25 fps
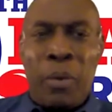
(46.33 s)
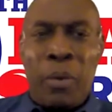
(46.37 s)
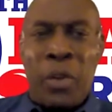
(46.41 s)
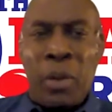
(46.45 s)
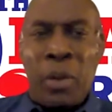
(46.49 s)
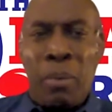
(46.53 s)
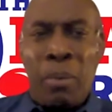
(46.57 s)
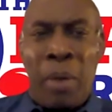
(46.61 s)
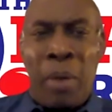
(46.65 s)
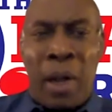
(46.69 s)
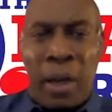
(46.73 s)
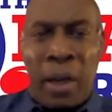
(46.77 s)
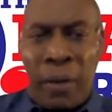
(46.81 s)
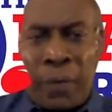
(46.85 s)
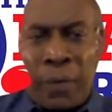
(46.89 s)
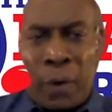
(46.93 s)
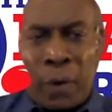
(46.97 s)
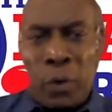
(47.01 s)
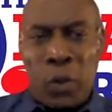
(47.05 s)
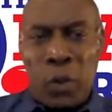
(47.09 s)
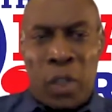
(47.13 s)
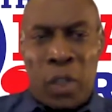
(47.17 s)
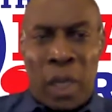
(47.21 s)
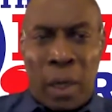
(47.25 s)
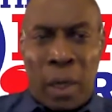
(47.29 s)

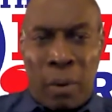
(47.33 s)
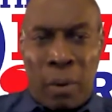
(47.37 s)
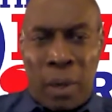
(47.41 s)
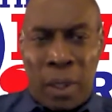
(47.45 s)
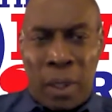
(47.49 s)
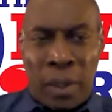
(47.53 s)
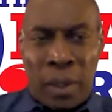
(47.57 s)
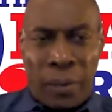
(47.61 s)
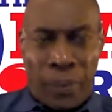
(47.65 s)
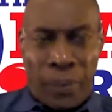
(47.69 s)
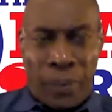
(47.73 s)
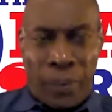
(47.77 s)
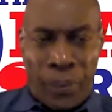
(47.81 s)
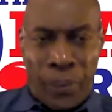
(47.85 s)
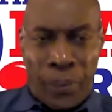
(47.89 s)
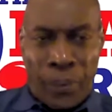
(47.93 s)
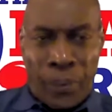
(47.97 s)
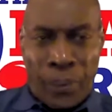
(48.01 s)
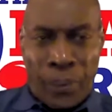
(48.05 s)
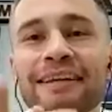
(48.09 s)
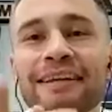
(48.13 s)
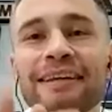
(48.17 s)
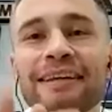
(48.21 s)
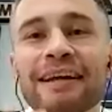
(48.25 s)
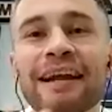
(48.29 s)
Microphone, check one.
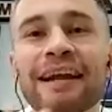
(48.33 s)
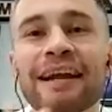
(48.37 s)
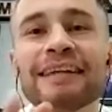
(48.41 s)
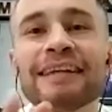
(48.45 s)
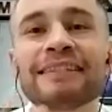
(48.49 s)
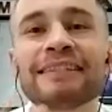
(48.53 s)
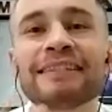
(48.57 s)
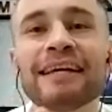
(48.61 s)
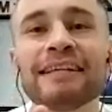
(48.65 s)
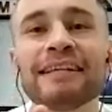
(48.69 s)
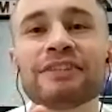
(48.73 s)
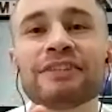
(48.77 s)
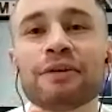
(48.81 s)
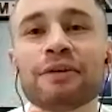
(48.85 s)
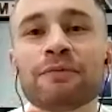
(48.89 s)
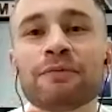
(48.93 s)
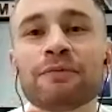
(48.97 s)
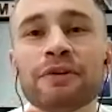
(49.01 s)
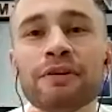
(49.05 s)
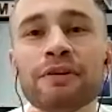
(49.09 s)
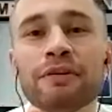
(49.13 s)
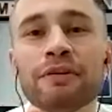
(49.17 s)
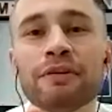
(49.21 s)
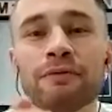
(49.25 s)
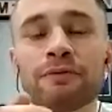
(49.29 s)
Can I say
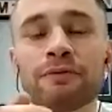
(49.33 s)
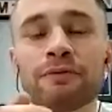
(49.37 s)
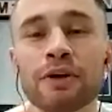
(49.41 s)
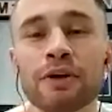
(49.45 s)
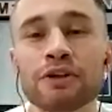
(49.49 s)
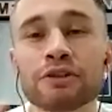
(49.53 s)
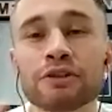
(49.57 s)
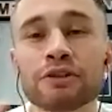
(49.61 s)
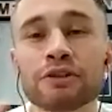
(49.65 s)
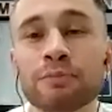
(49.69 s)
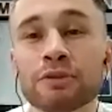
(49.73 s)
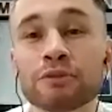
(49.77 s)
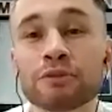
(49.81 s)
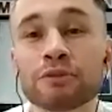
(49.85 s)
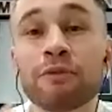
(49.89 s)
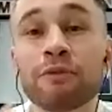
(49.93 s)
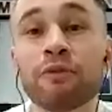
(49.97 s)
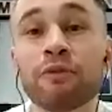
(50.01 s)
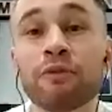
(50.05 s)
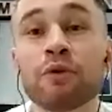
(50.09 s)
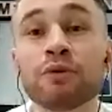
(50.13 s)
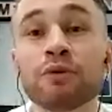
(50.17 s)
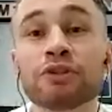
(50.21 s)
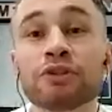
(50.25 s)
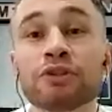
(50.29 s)
something first, just
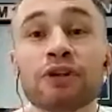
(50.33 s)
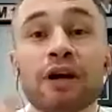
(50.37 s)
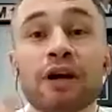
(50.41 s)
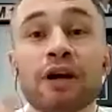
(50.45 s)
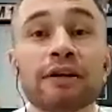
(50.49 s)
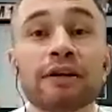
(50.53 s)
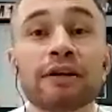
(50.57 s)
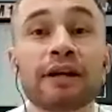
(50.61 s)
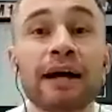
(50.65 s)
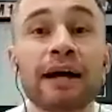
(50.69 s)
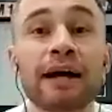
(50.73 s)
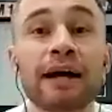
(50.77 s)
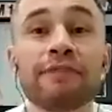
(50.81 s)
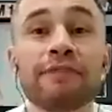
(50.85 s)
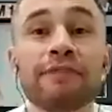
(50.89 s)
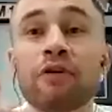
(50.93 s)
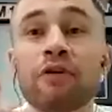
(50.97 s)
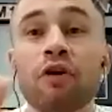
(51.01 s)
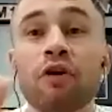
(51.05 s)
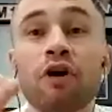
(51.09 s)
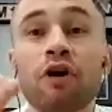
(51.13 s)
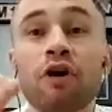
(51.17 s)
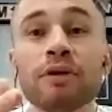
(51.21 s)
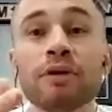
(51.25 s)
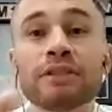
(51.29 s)
before we start? I've
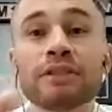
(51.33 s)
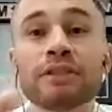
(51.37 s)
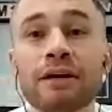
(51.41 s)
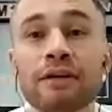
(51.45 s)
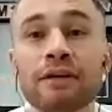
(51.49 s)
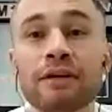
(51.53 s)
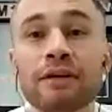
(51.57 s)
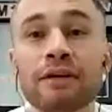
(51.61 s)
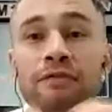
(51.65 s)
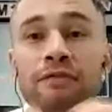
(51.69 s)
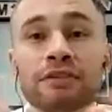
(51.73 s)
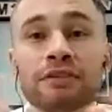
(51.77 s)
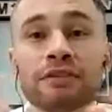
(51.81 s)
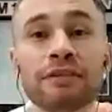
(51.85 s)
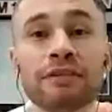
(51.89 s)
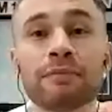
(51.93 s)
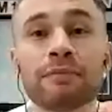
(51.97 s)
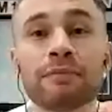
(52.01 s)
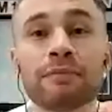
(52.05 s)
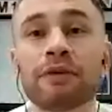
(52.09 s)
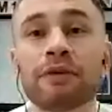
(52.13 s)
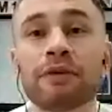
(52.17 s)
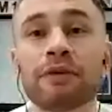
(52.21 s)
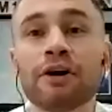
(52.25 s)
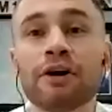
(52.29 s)
obviously
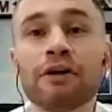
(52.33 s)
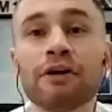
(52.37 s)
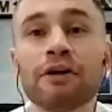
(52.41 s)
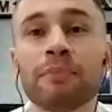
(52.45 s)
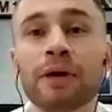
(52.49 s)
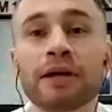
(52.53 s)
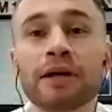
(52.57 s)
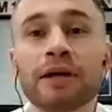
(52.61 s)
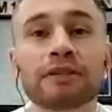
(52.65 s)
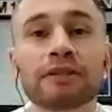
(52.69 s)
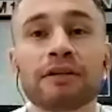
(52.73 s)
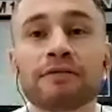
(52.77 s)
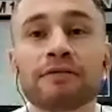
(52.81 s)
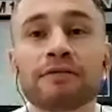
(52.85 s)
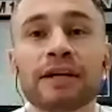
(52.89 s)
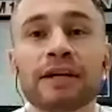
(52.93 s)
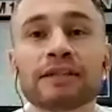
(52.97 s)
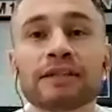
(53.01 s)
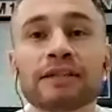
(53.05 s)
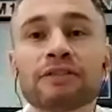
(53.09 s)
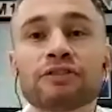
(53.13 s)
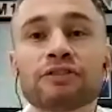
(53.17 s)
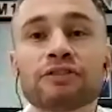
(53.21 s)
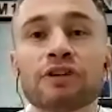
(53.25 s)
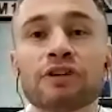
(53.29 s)
been around boxing
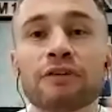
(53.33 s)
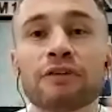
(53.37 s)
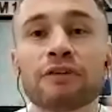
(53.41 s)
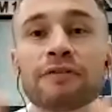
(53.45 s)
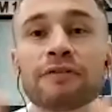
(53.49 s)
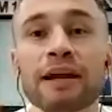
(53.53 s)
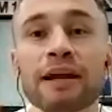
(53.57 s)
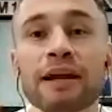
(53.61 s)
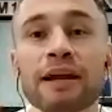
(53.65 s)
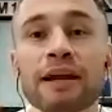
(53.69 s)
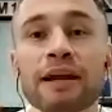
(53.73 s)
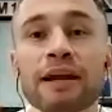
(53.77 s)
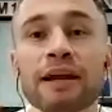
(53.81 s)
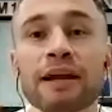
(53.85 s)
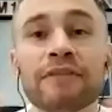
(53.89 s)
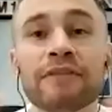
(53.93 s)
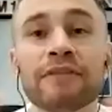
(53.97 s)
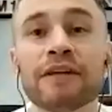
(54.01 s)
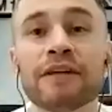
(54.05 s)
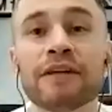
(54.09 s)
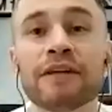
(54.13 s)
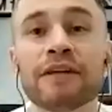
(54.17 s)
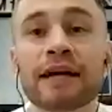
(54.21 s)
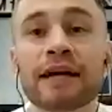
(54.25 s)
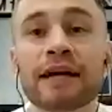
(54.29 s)
events and stuff, and I've never
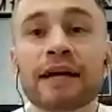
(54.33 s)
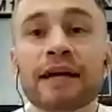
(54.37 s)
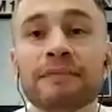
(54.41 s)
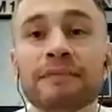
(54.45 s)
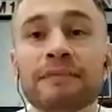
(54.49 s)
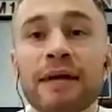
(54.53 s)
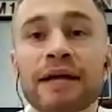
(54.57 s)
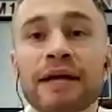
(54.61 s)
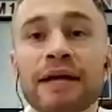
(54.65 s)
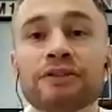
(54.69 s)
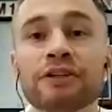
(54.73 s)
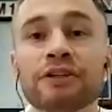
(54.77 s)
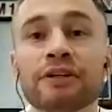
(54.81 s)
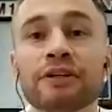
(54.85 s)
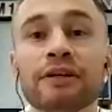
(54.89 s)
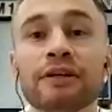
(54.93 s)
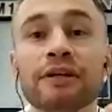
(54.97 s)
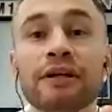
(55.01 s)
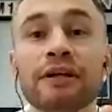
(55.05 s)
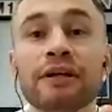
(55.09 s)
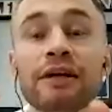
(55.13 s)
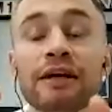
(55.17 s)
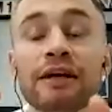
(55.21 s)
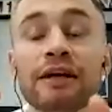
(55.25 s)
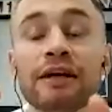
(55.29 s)
actually met you.
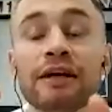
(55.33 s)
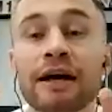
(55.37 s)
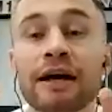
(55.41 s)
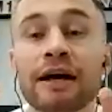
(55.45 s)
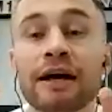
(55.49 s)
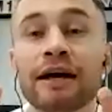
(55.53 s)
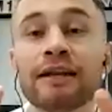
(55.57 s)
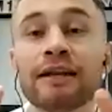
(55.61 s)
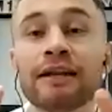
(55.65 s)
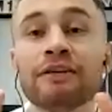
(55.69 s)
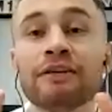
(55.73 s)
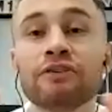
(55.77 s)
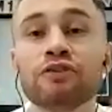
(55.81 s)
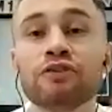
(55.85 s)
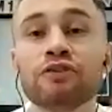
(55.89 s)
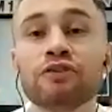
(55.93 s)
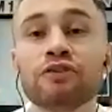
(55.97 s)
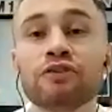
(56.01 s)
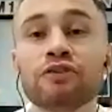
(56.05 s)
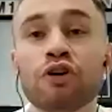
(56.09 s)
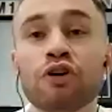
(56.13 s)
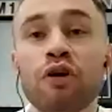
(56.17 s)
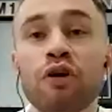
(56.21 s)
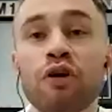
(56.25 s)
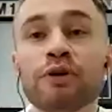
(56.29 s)
And you're
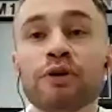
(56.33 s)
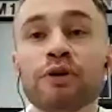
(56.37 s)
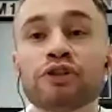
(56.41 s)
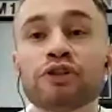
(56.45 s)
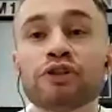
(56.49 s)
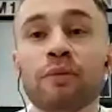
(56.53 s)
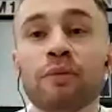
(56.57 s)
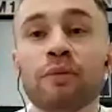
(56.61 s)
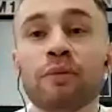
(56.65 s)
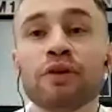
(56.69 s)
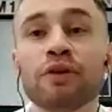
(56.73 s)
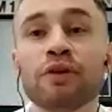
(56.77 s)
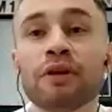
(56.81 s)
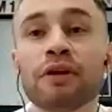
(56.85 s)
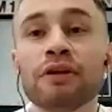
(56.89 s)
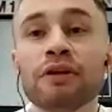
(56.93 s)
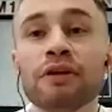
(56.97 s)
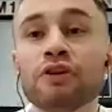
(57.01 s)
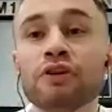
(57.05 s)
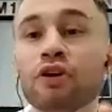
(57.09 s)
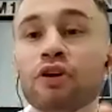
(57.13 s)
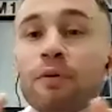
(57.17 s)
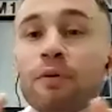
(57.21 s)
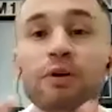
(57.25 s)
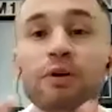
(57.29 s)
always
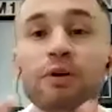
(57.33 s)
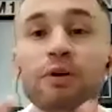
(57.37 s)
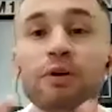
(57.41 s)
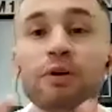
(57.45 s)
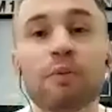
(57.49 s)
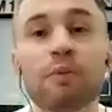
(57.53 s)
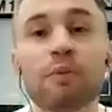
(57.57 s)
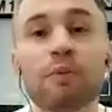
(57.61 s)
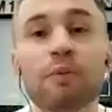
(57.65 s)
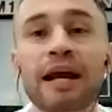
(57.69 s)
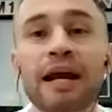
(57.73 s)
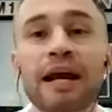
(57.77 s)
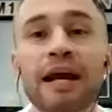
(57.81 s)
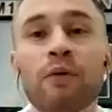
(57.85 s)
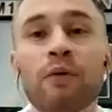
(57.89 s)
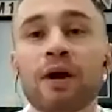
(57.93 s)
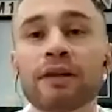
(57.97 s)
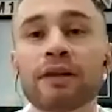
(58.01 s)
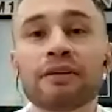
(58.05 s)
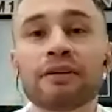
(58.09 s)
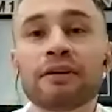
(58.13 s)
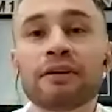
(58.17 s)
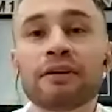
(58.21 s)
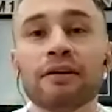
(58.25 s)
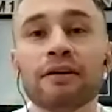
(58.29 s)
someone that I
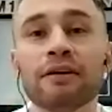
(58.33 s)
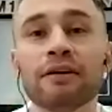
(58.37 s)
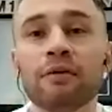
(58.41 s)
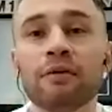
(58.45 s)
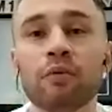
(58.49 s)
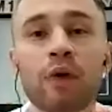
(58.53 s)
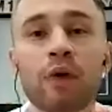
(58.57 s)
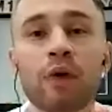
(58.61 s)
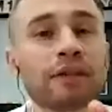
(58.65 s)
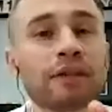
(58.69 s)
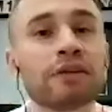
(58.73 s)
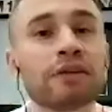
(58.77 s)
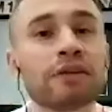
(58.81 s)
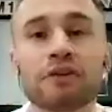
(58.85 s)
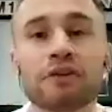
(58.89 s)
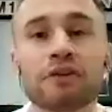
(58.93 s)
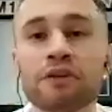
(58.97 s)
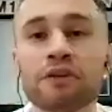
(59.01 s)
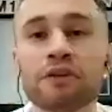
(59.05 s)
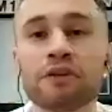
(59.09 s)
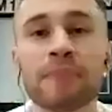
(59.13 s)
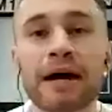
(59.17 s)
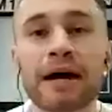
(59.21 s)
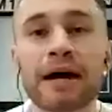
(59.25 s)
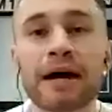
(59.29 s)
wanted to
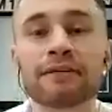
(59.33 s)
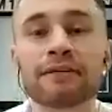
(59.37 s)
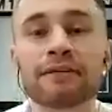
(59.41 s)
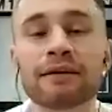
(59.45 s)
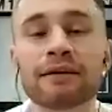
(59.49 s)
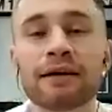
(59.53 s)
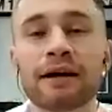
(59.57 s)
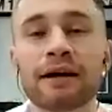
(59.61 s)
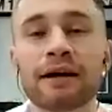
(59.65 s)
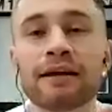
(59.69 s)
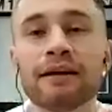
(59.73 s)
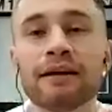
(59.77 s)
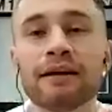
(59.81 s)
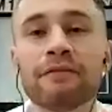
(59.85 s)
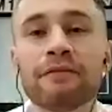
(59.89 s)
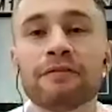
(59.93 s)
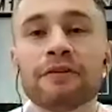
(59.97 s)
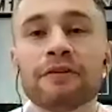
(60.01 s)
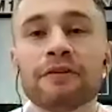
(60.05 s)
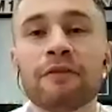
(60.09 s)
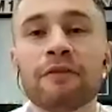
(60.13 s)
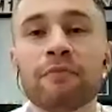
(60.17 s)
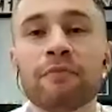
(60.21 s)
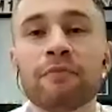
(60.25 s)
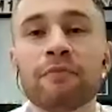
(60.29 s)
have met, and
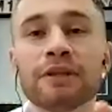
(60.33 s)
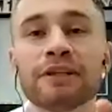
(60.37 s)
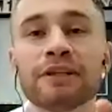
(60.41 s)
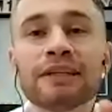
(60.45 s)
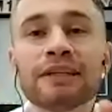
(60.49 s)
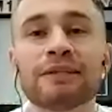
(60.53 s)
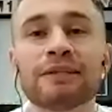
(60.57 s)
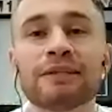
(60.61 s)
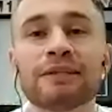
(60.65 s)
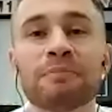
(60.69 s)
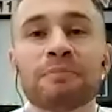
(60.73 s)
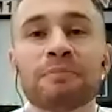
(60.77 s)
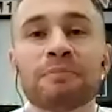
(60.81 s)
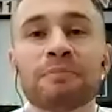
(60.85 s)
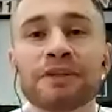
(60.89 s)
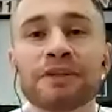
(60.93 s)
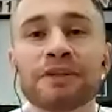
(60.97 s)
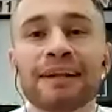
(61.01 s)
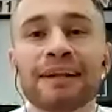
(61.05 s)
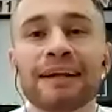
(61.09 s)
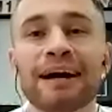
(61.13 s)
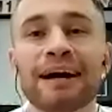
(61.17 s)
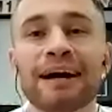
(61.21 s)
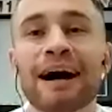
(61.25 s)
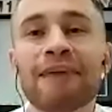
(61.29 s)
I've been disappointed
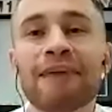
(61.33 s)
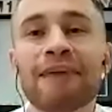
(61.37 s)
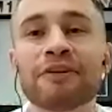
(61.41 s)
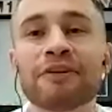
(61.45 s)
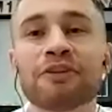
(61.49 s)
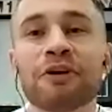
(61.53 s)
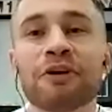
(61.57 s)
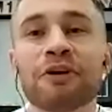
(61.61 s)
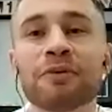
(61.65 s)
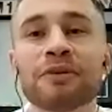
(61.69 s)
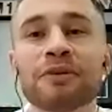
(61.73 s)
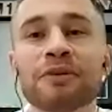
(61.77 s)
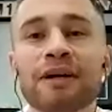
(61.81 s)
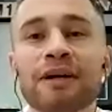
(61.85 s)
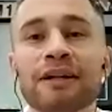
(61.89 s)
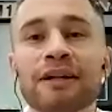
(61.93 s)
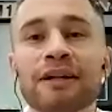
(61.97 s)
that I haven't up until